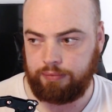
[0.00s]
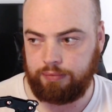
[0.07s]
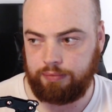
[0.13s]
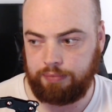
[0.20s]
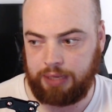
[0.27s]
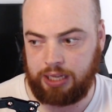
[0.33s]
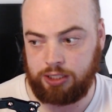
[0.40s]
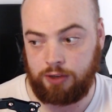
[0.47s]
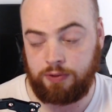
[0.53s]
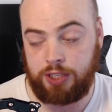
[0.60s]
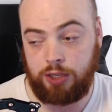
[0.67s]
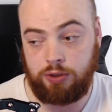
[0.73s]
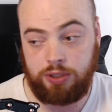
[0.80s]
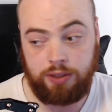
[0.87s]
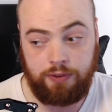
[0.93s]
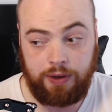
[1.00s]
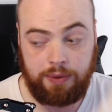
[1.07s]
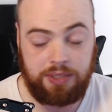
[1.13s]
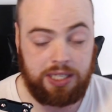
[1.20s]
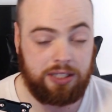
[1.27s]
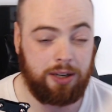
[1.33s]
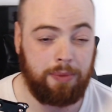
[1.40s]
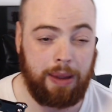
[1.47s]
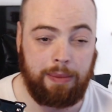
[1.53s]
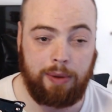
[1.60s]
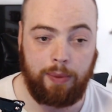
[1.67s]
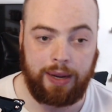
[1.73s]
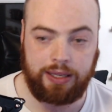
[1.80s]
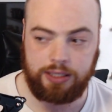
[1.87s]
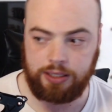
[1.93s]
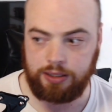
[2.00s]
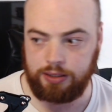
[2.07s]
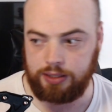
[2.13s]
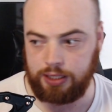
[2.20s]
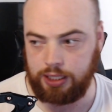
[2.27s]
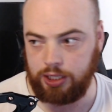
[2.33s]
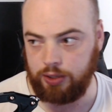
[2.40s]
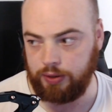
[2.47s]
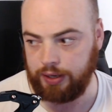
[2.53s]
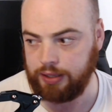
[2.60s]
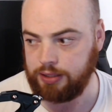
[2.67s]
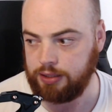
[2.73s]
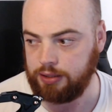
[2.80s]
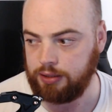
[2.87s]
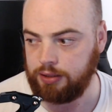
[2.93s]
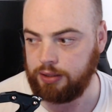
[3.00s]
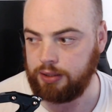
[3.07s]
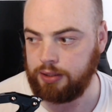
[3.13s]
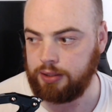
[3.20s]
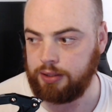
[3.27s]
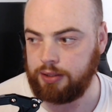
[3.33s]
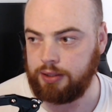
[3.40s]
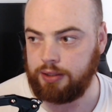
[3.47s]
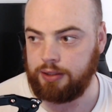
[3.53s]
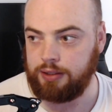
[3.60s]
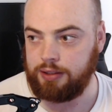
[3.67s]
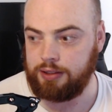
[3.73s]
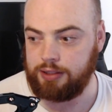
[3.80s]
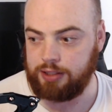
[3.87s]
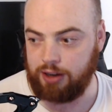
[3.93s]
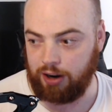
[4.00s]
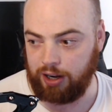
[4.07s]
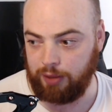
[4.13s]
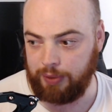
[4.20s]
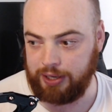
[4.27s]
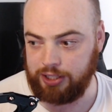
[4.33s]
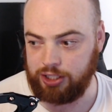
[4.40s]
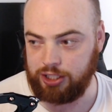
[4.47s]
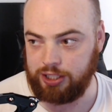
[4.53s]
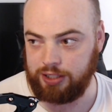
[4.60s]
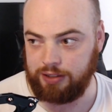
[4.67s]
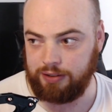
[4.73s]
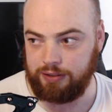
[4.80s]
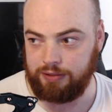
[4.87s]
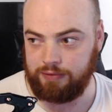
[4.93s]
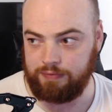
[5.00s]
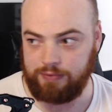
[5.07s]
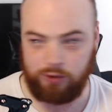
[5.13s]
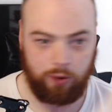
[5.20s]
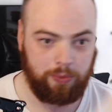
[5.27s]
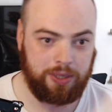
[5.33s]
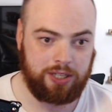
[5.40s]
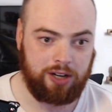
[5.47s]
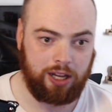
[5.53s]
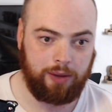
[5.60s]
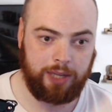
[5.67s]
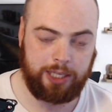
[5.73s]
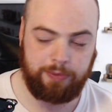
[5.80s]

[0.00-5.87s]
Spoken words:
because obviously using the frequencies, there might be a way to cure it. Scarlet Witch, zombie Scarlet Witch,